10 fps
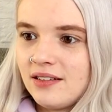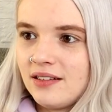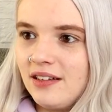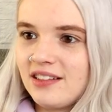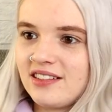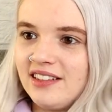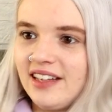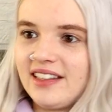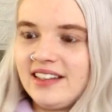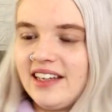Honestly,
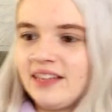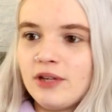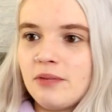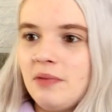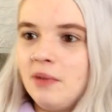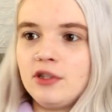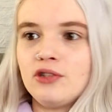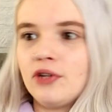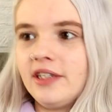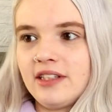I get why people
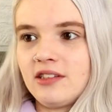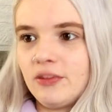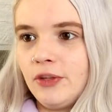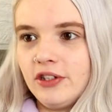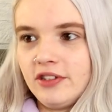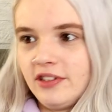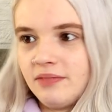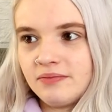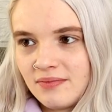join that community.